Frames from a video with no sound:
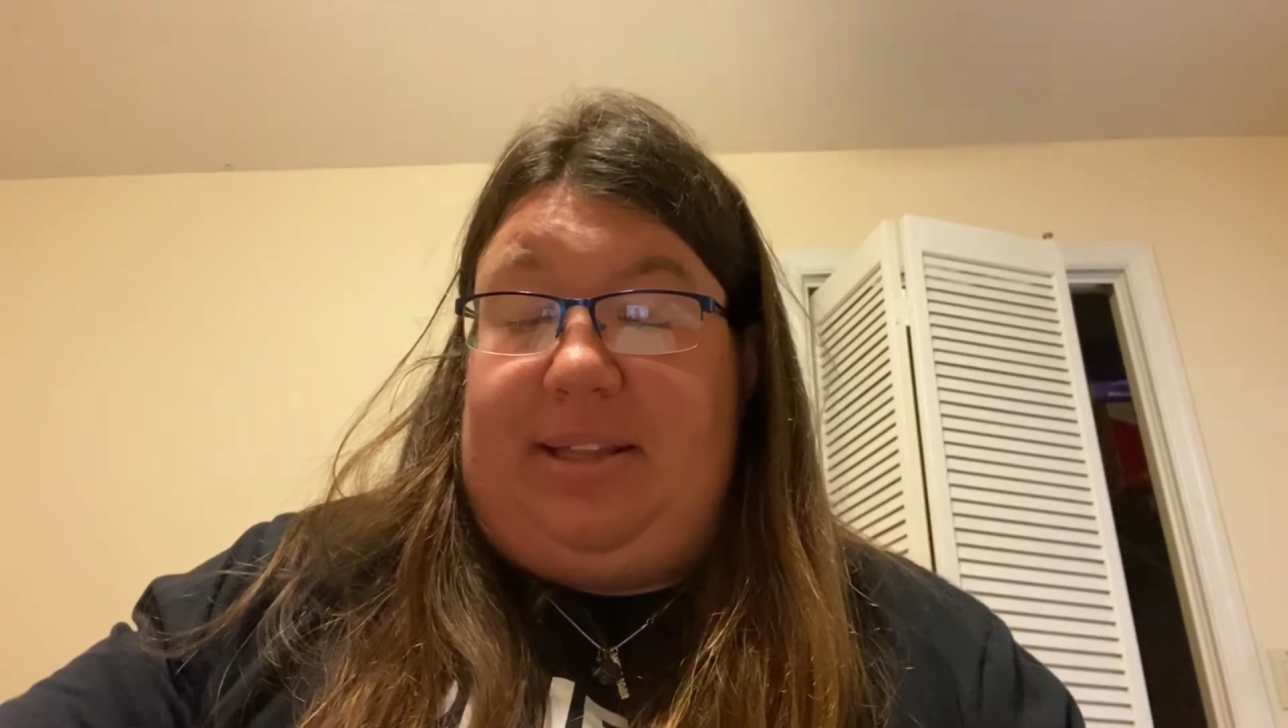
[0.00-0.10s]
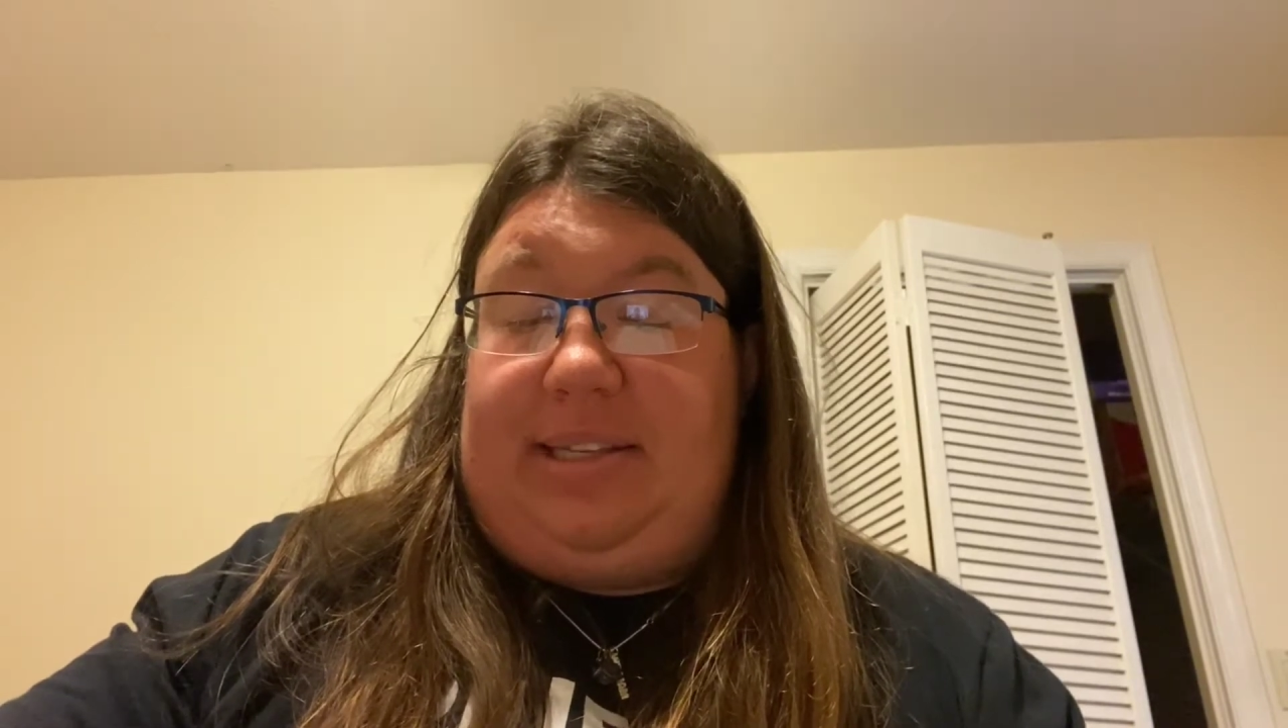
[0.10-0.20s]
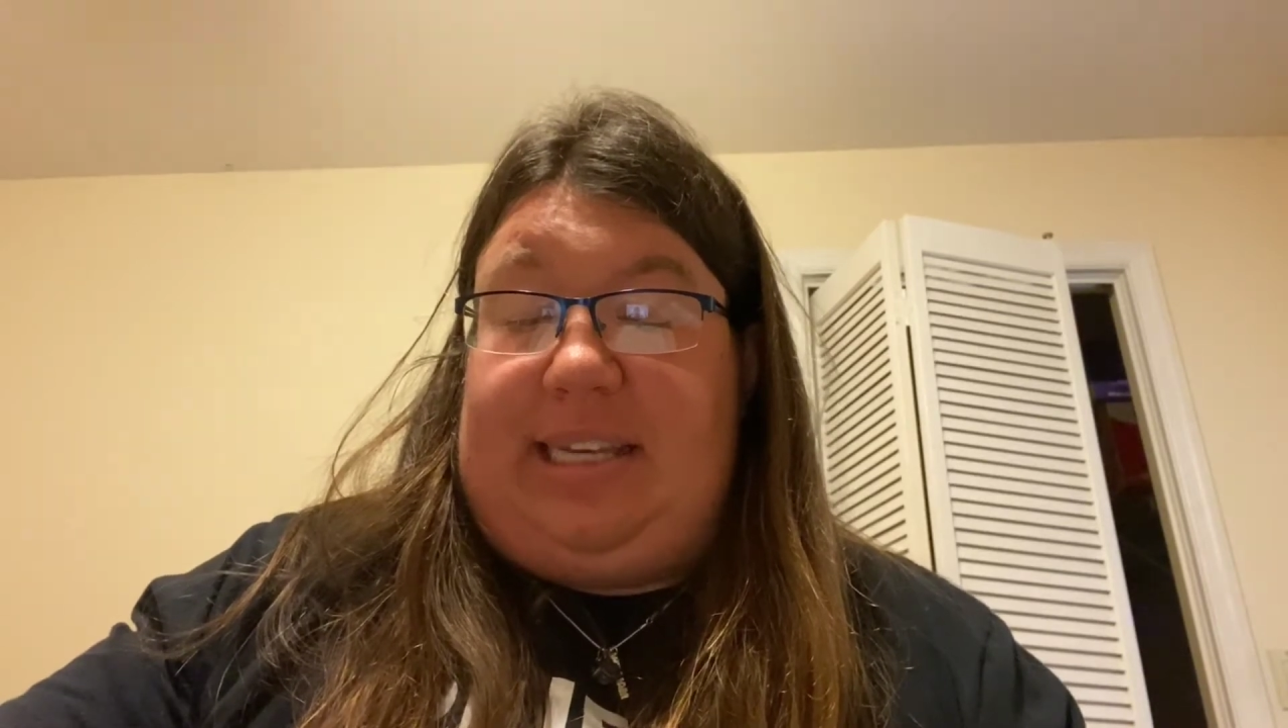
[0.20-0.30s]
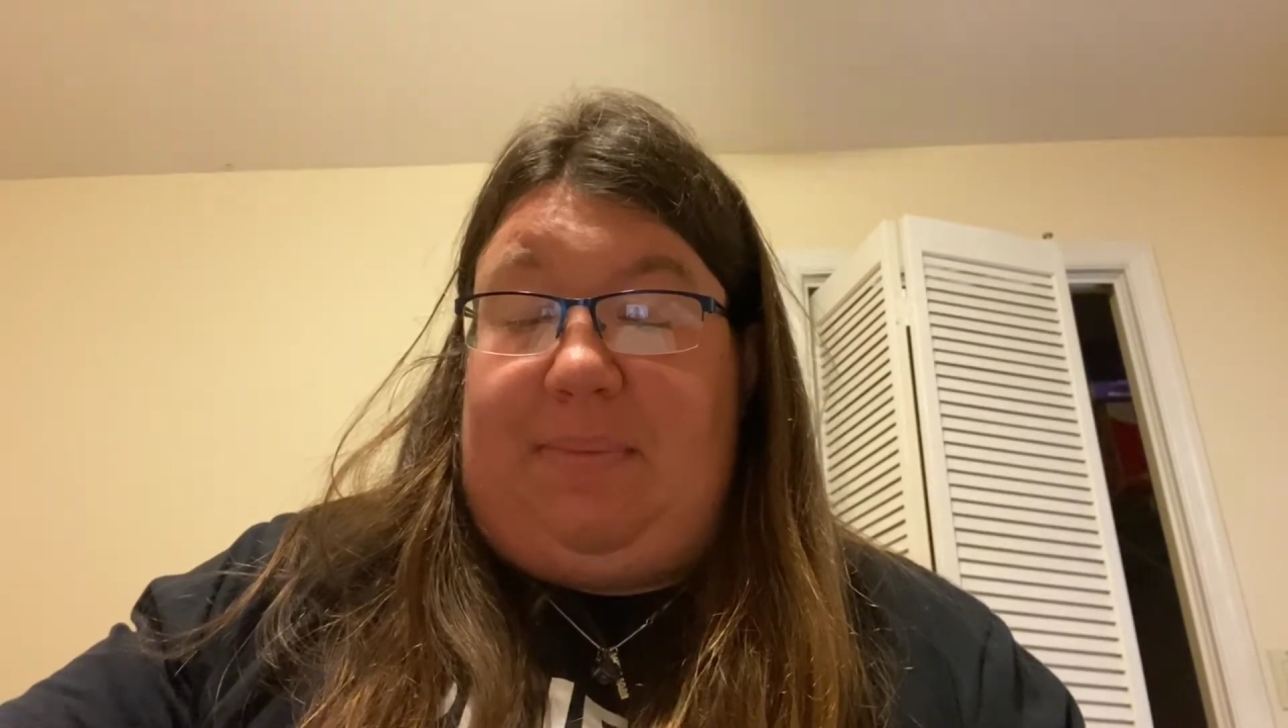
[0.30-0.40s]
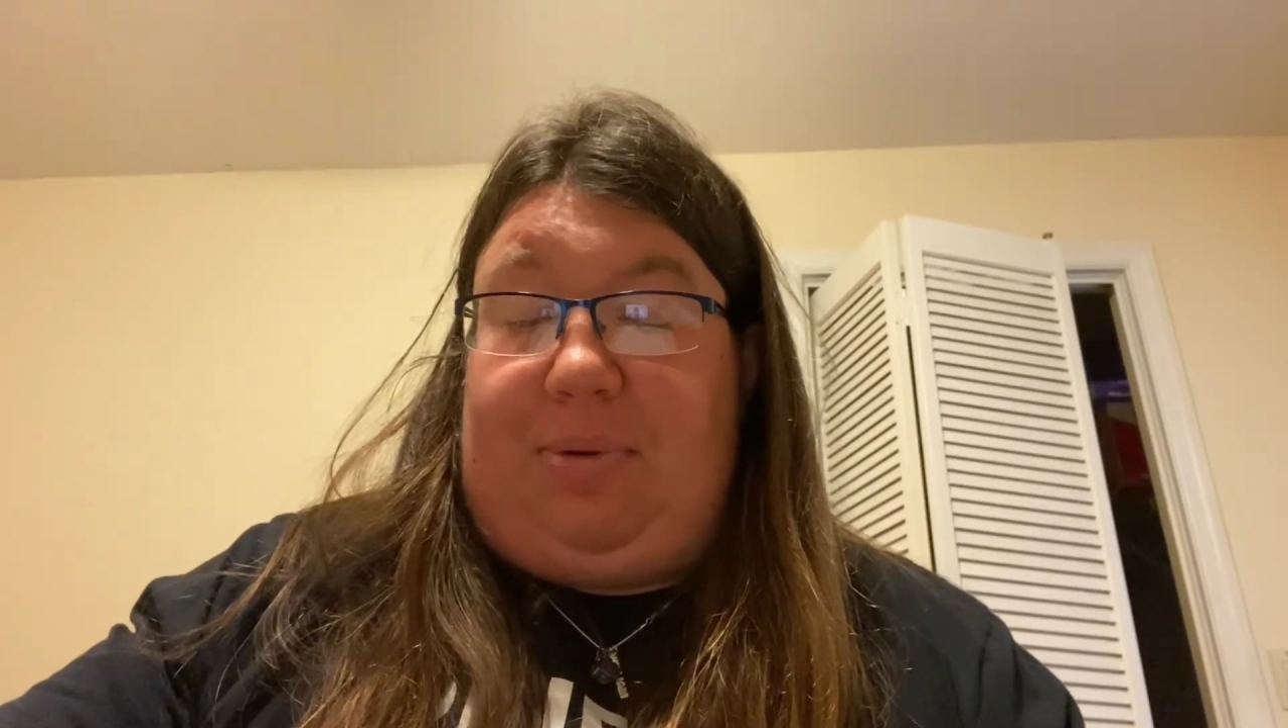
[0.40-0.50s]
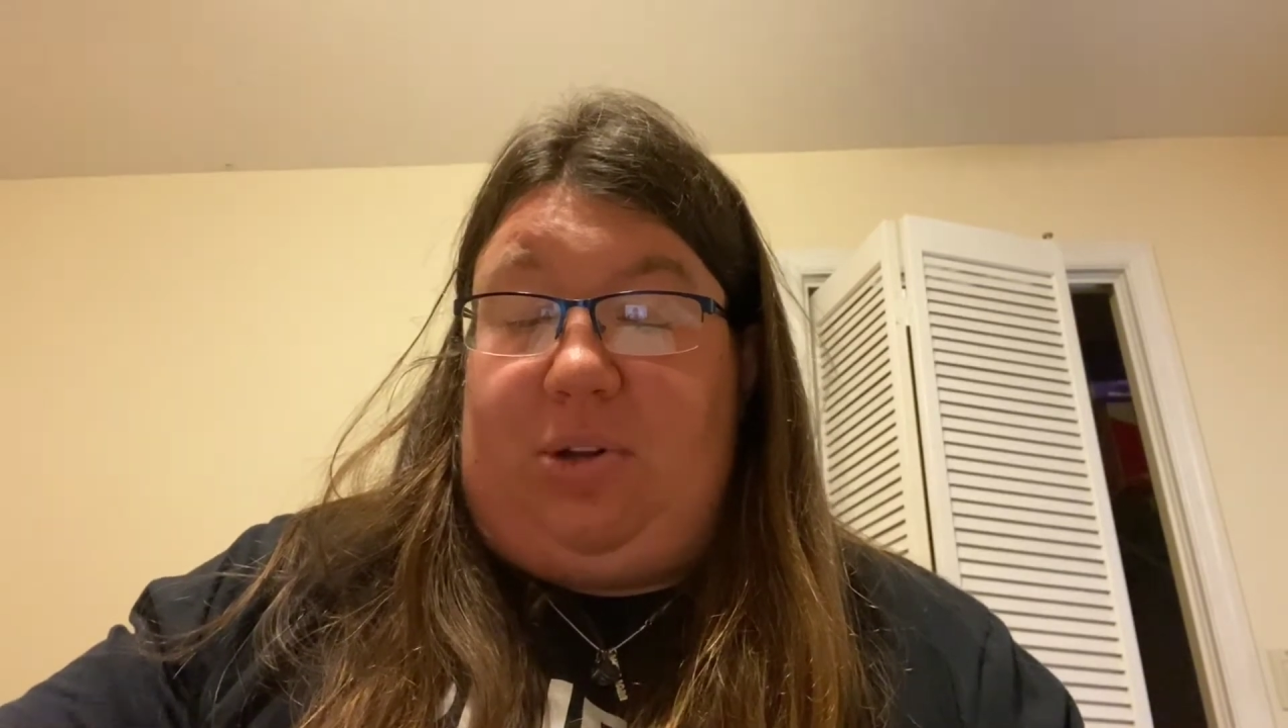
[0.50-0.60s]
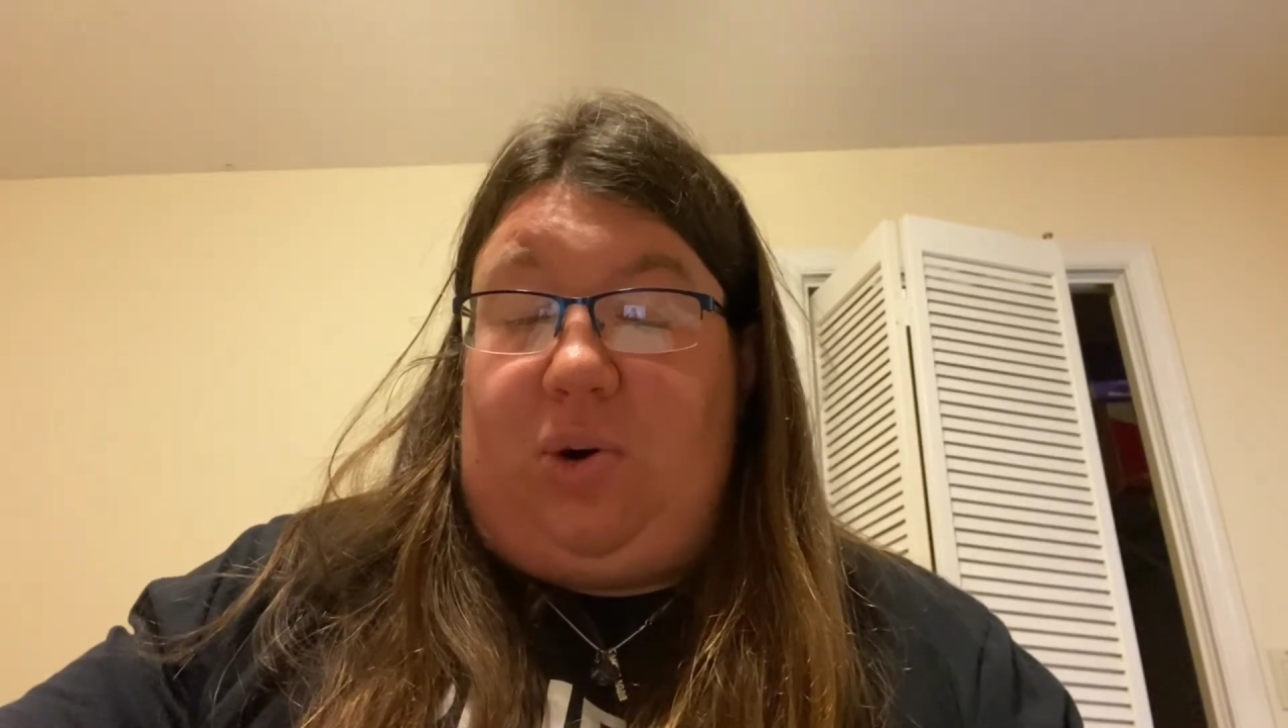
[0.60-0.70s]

in the temple